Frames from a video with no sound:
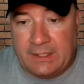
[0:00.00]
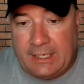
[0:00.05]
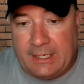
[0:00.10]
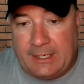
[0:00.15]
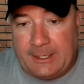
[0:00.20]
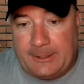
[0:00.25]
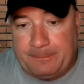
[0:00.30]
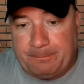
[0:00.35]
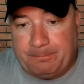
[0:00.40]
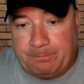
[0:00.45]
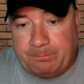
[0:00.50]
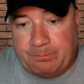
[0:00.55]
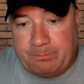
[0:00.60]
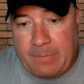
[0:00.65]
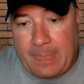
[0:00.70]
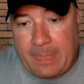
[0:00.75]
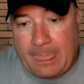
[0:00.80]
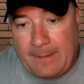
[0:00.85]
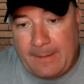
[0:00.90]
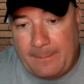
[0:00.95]

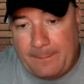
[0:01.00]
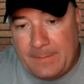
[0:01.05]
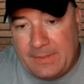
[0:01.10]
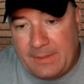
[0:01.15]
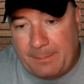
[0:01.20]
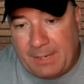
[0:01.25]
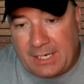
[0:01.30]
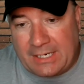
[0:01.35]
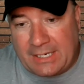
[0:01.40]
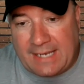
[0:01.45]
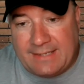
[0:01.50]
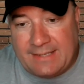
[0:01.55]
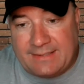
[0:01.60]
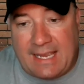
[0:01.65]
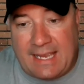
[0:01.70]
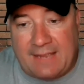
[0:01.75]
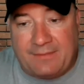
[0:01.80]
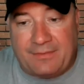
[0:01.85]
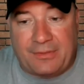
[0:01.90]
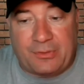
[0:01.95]
The Buckeyes
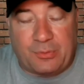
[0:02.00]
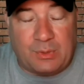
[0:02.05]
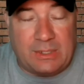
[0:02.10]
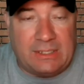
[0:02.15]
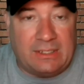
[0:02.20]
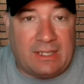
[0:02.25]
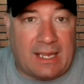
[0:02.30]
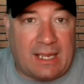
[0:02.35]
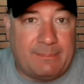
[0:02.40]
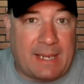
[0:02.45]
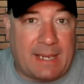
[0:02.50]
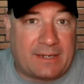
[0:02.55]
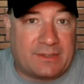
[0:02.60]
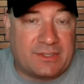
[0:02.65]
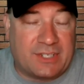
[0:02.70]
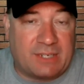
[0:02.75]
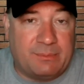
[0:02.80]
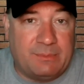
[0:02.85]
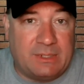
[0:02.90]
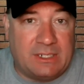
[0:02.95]
have three
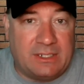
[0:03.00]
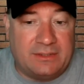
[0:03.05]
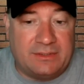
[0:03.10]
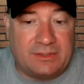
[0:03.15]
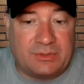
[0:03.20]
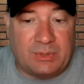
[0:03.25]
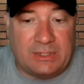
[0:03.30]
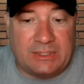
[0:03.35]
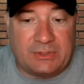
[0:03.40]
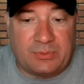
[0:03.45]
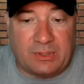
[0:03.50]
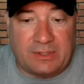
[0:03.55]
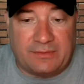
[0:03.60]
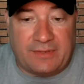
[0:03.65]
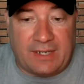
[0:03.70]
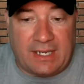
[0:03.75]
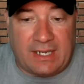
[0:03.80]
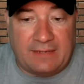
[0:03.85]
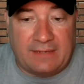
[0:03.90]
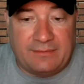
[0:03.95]
linebackers committed in
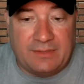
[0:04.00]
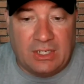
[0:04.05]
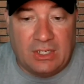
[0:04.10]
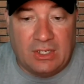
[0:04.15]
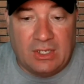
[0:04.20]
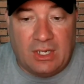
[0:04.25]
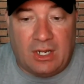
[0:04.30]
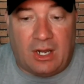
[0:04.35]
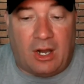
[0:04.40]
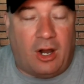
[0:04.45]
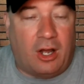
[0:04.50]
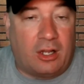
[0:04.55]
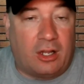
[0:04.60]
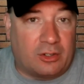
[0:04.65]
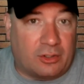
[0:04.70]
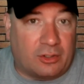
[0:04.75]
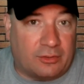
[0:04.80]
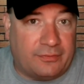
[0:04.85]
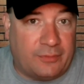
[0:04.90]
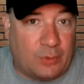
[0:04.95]
2025. All
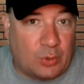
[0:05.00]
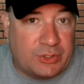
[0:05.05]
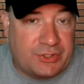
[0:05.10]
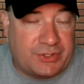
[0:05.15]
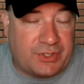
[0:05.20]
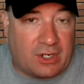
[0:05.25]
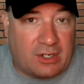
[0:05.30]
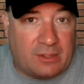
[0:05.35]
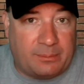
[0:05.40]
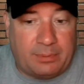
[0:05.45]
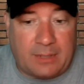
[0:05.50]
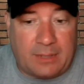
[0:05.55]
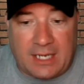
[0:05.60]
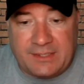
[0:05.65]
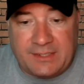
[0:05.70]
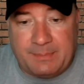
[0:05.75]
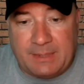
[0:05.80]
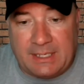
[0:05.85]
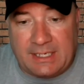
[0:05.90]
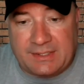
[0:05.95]
are four-star
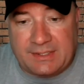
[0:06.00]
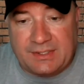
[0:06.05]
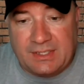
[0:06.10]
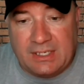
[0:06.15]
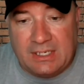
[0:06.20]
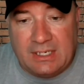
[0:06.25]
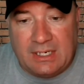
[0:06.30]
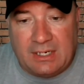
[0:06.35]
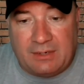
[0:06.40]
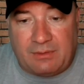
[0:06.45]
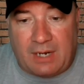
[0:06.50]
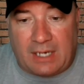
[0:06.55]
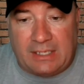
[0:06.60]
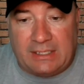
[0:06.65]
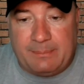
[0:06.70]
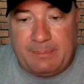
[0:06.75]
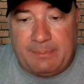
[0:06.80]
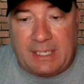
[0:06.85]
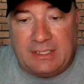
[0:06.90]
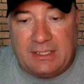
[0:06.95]
prospects.
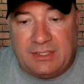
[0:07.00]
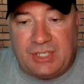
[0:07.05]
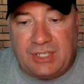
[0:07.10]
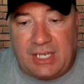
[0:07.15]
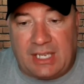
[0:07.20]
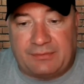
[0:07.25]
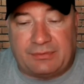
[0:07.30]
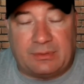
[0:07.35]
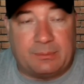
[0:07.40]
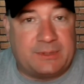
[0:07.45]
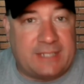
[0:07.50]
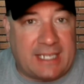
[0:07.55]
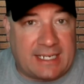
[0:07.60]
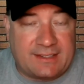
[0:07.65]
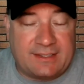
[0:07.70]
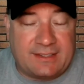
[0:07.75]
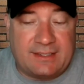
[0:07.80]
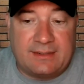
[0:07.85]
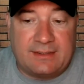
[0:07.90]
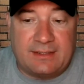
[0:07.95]
Riley Pettijohn from
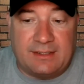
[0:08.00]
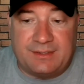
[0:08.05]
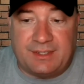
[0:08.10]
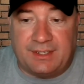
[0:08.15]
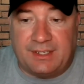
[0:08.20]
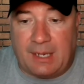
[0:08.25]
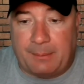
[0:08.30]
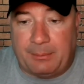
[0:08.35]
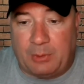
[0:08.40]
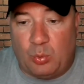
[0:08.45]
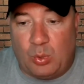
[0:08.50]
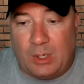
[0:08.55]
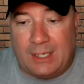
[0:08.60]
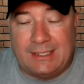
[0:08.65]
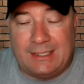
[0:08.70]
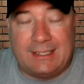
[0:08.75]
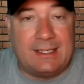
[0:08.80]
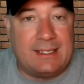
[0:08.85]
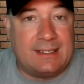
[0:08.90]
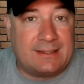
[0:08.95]
Texas is the number
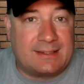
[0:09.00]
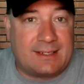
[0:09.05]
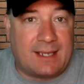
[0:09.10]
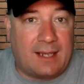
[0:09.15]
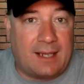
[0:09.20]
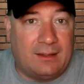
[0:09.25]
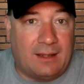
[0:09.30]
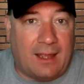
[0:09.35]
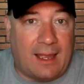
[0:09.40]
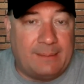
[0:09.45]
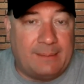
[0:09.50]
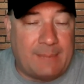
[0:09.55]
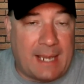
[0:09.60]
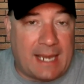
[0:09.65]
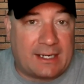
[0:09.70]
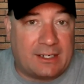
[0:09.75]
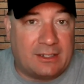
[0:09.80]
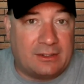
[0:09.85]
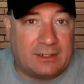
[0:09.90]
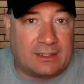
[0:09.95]
one inside
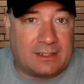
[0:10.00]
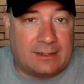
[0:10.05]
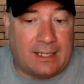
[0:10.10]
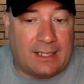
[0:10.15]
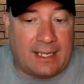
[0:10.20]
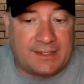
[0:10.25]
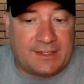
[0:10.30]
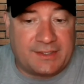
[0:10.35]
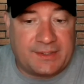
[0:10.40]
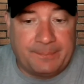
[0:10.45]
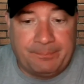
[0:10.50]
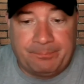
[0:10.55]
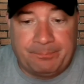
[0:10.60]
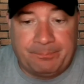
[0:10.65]
linebacker in the class.